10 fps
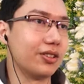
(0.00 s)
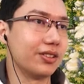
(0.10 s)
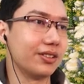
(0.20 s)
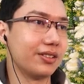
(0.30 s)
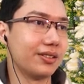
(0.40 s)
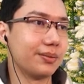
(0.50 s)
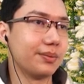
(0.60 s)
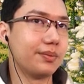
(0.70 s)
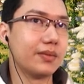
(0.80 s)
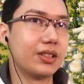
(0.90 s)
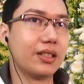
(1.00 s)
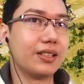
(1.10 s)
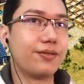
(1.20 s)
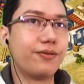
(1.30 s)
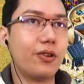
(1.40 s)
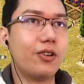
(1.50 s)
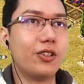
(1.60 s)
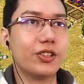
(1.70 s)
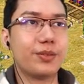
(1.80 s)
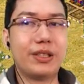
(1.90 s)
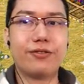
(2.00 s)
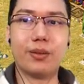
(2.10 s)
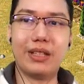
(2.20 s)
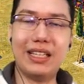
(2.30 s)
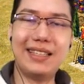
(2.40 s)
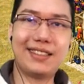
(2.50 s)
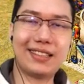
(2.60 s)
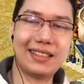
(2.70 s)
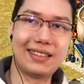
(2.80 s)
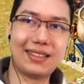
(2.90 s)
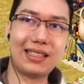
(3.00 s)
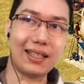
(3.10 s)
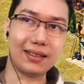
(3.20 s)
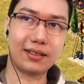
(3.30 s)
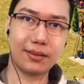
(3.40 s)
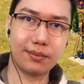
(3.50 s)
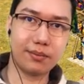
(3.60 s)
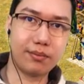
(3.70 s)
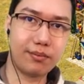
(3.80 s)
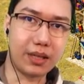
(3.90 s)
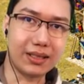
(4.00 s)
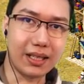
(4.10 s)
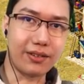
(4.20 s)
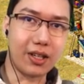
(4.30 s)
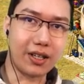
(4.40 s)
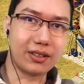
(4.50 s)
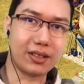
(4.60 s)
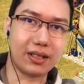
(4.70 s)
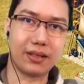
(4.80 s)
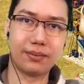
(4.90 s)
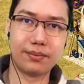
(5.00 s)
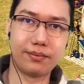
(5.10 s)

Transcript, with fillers: horses. So there's four horsemen from each estate. Plus I got uh,